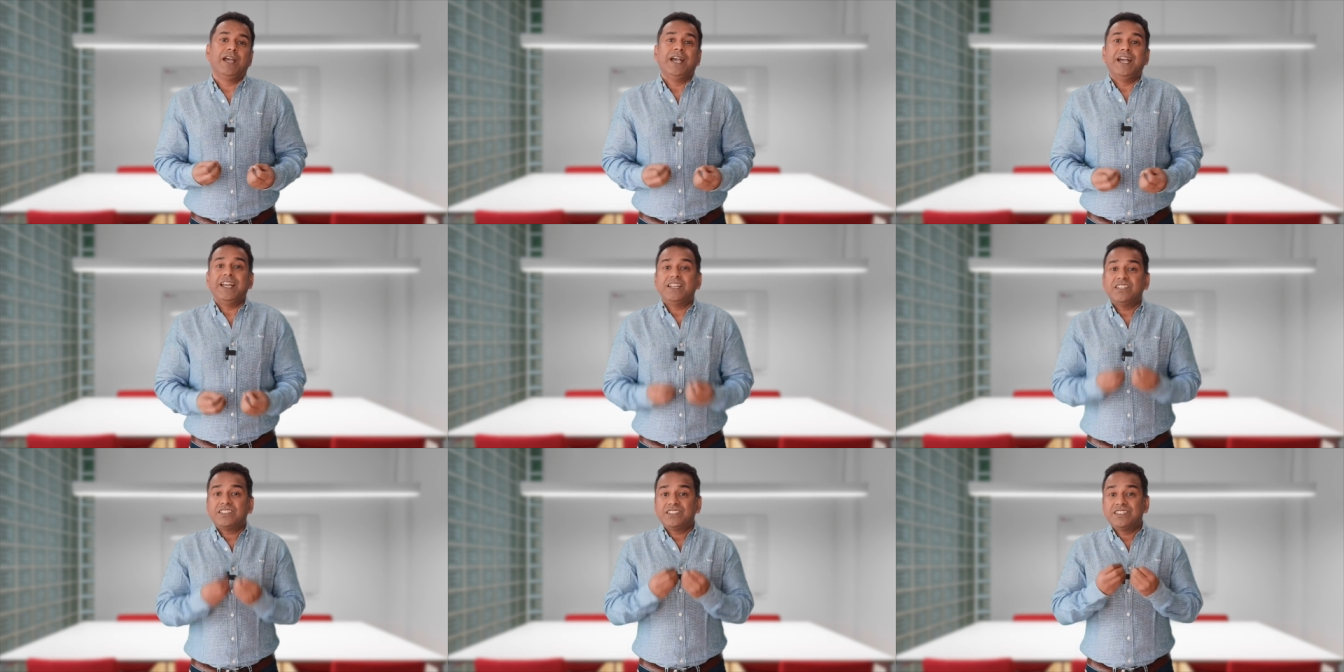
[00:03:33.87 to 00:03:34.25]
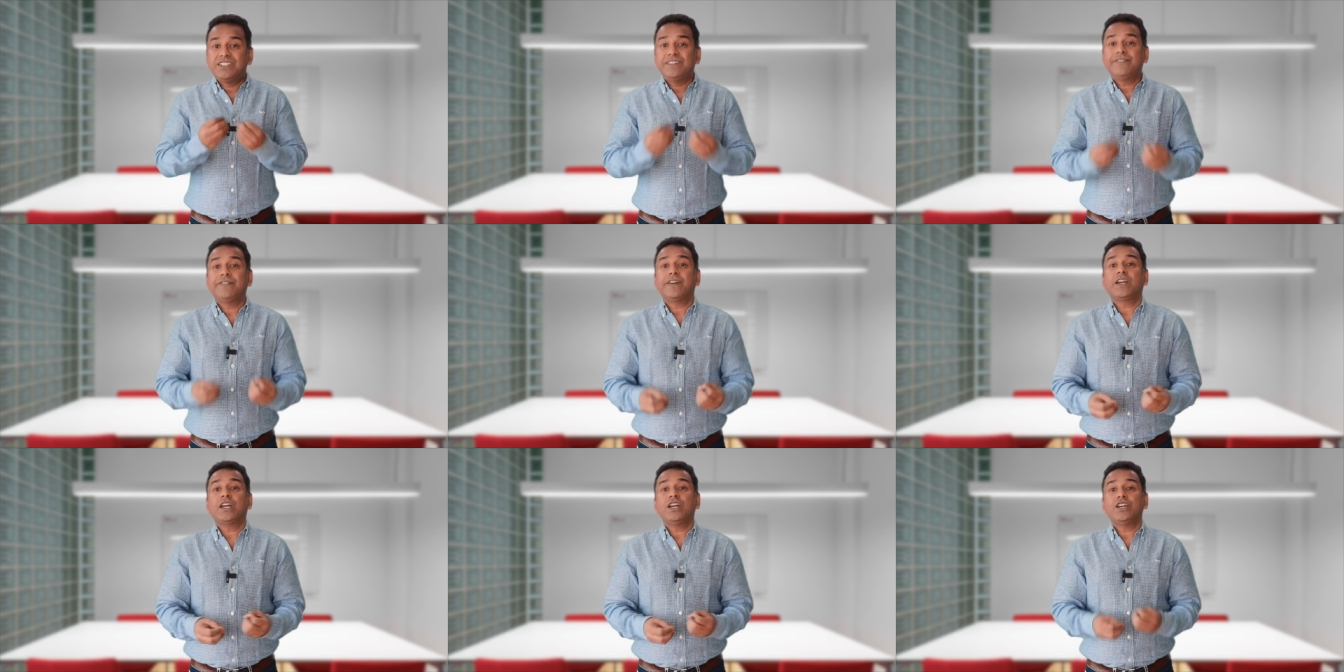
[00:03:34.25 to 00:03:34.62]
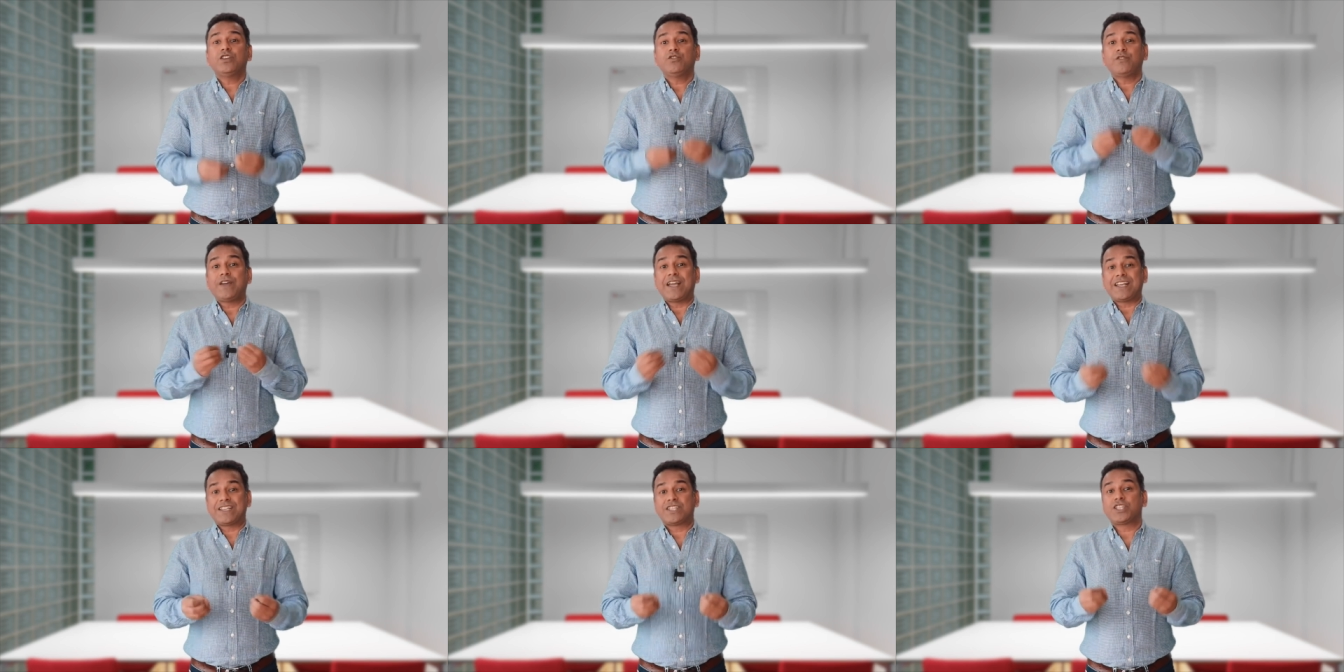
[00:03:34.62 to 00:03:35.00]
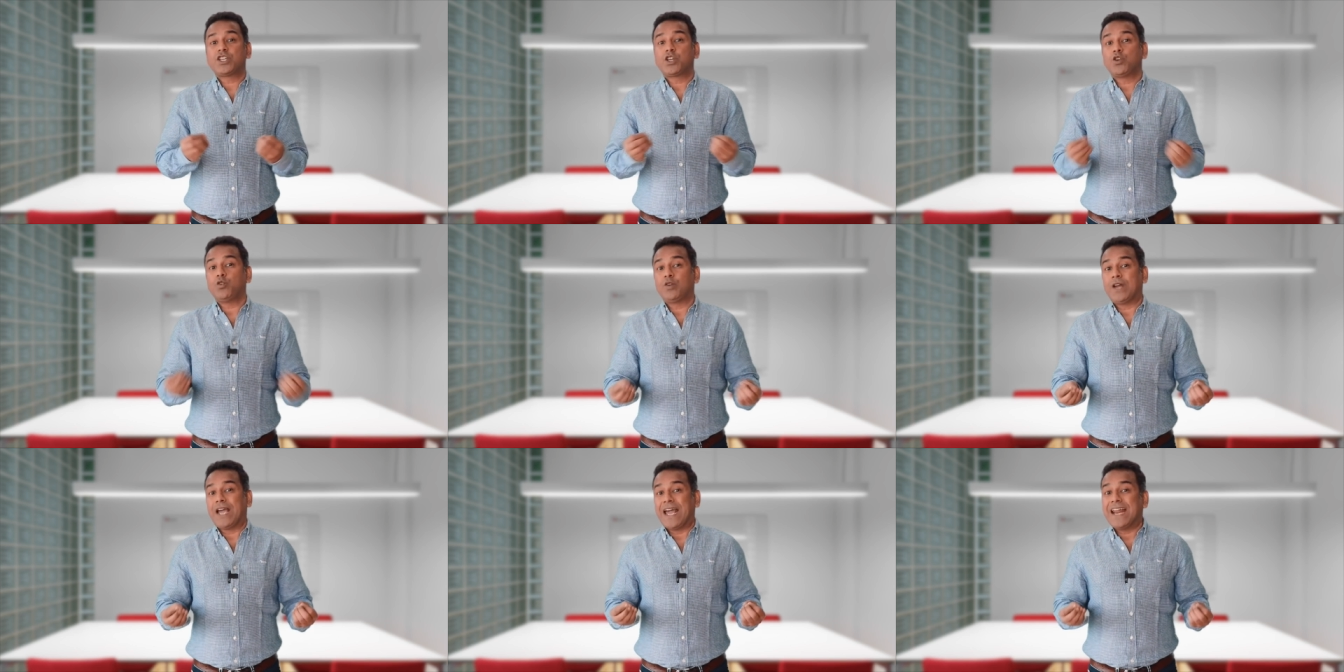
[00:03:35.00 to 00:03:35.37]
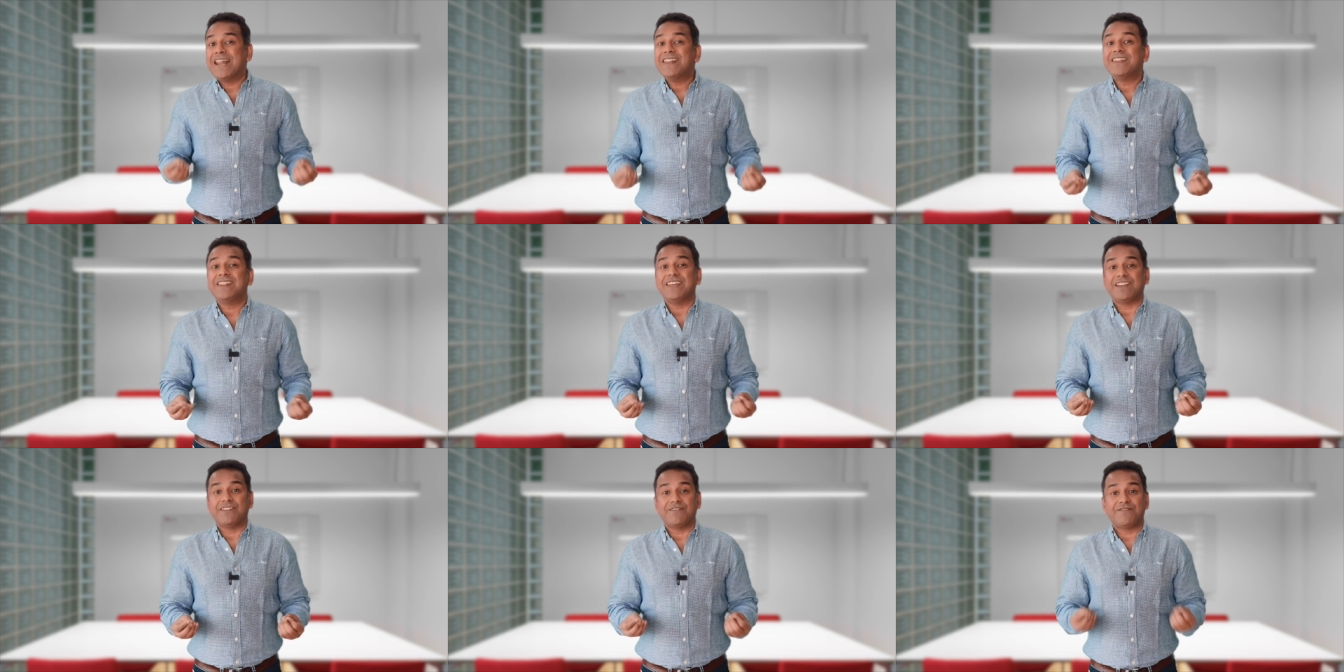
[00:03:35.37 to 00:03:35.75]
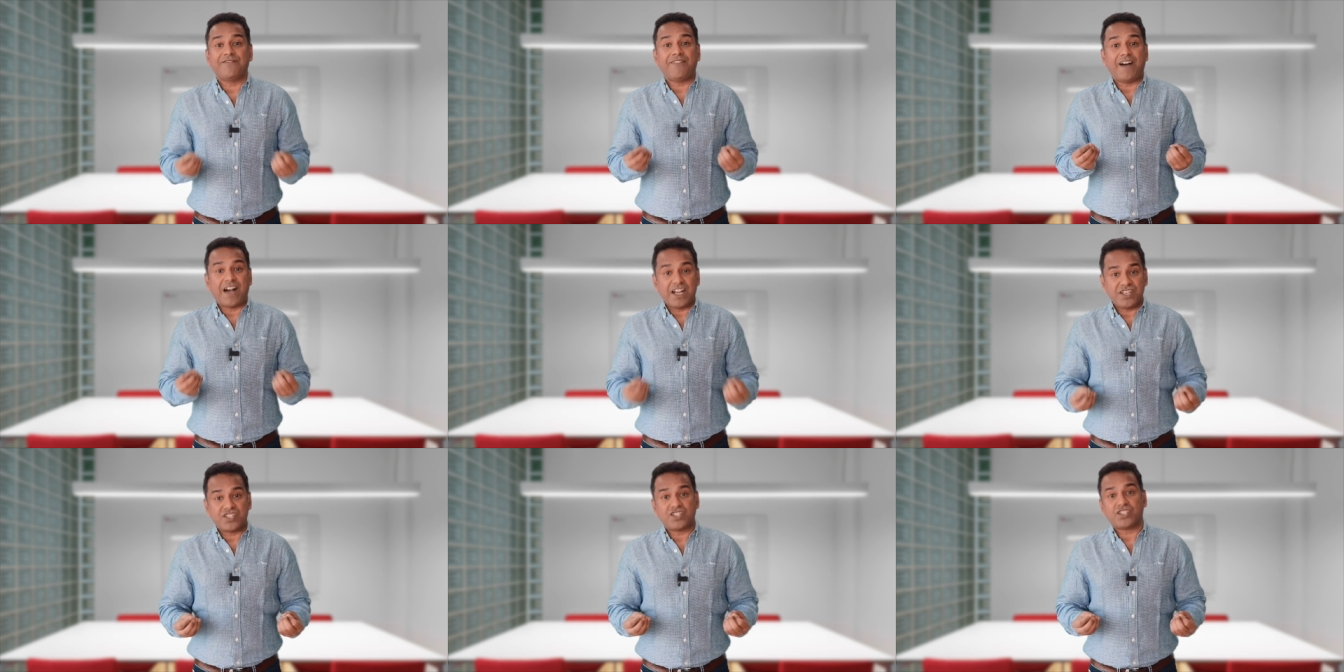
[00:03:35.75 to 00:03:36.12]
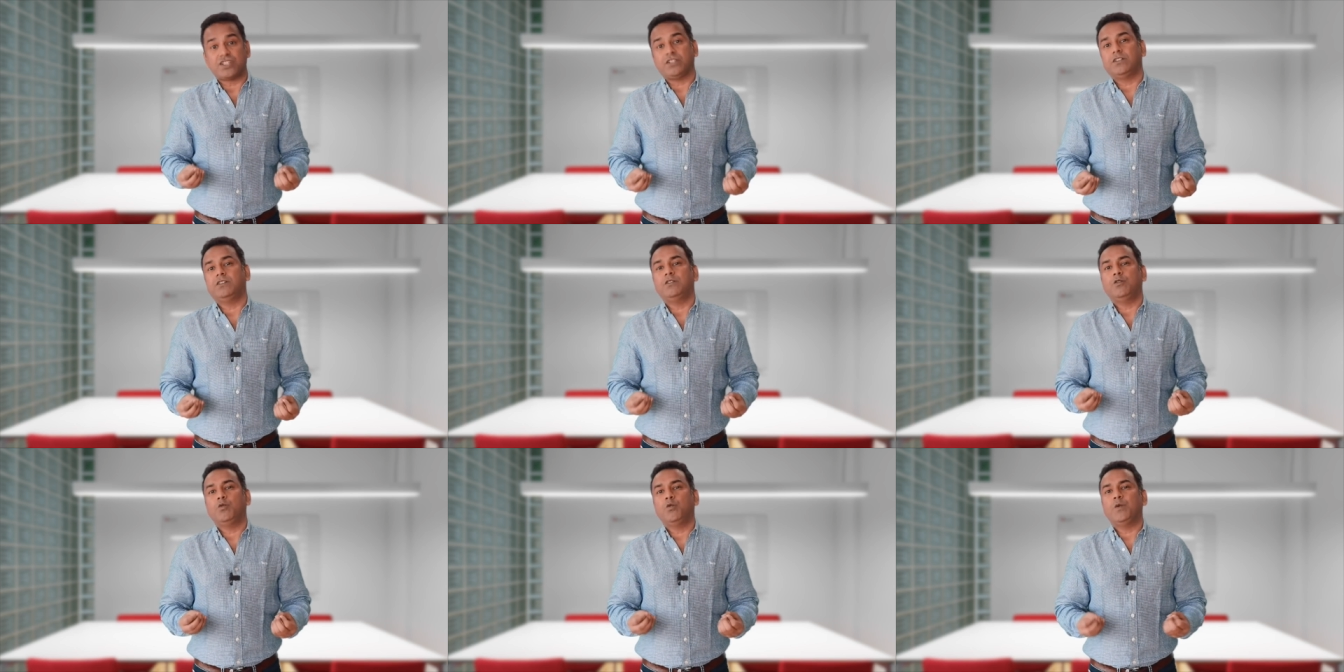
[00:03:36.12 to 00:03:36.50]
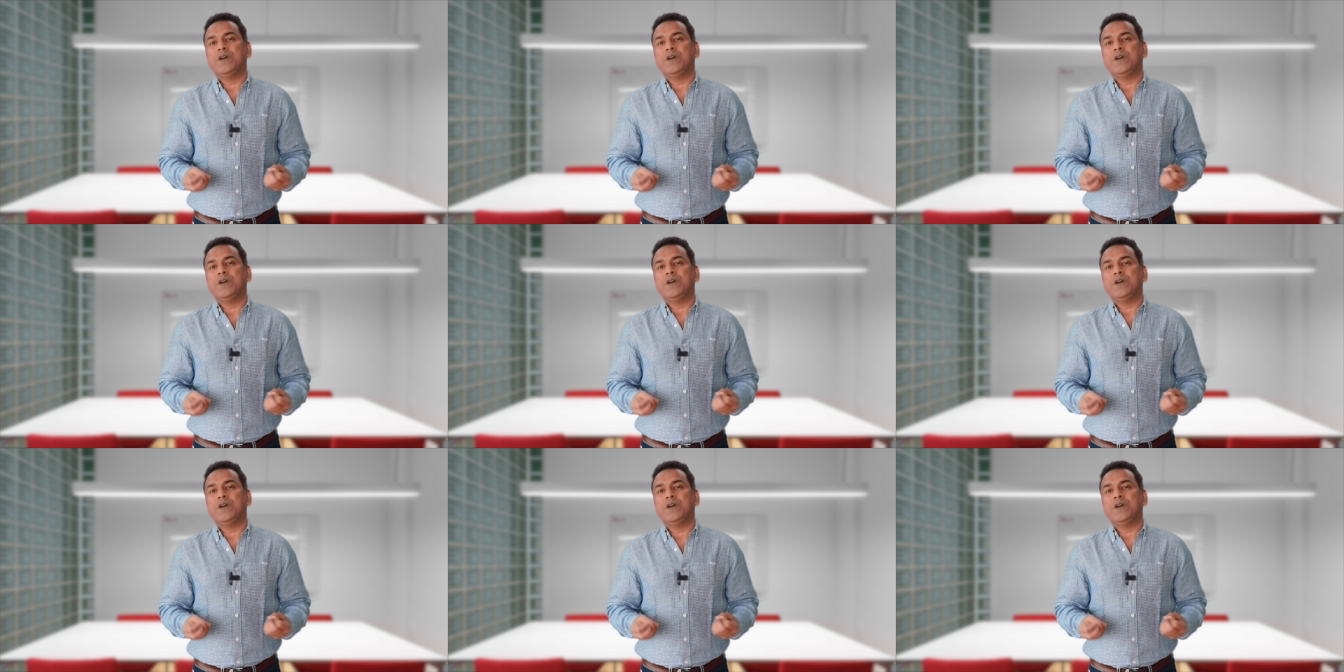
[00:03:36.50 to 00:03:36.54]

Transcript: It is difficult to execute anything faster